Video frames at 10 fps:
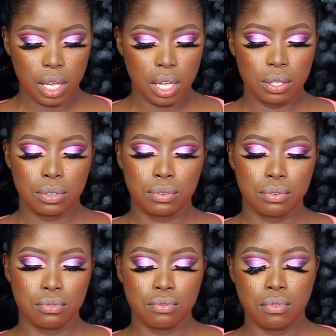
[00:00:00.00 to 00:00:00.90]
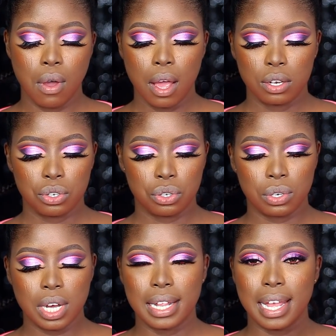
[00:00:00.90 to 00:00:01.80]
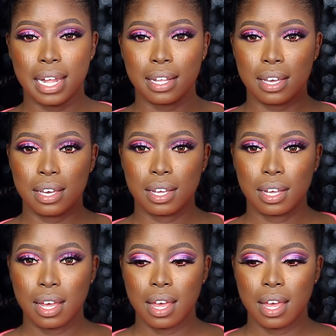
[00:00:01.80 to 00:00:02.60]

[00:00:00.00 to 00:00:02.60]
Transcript: into Sugar Daddy